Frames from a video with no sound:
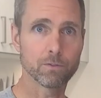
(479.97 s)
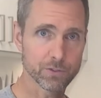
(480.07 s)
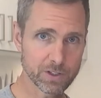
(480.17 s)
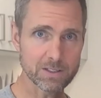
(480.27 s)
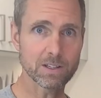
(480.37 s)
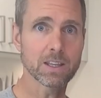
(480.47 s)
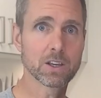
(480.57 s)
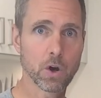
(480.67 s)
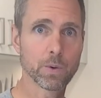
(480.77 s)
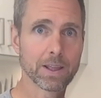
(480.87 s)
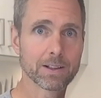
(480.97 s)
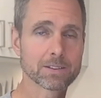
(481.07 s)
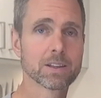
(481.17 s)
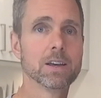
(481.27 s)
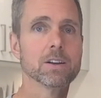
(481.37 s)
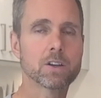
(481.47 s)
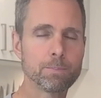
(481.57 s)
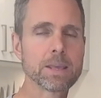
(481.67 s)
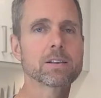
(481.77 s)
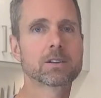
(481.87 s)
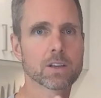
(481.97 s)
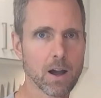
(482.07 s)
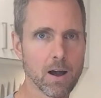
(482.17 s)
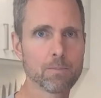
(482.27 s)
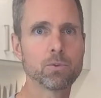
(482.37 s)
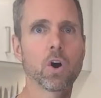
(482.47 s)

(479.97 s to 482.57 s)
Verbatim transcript: seasoning coatings to become